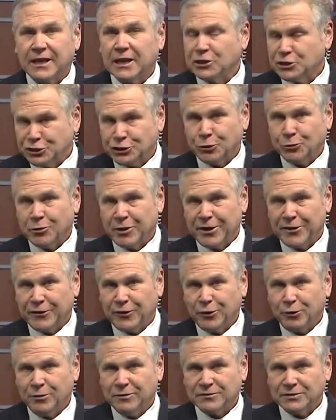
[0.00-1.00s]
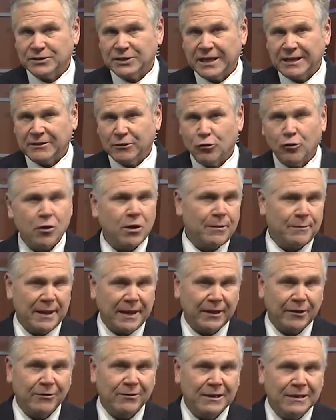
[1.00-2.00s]
Our story on the Louisville State
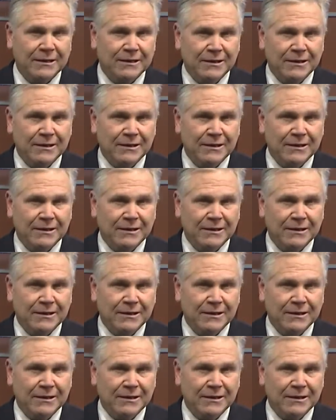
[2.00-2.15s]
lawmaker